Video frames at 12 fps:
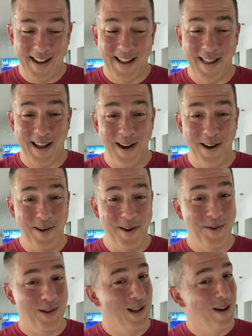and then you
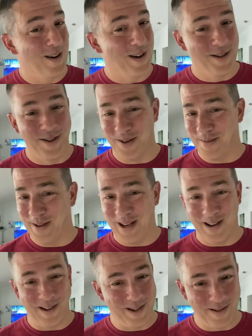know the lyrics are going to be
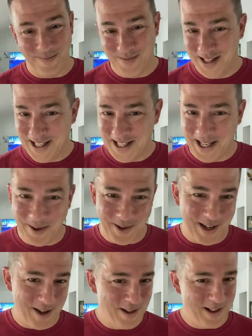awesome. And when
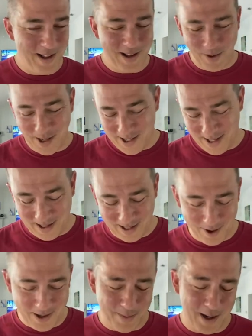you hear the, when you see the
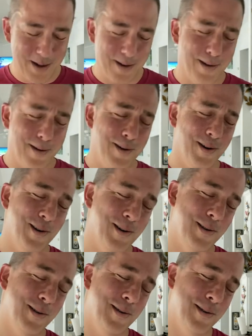lyrics, I'm like, oh, oh,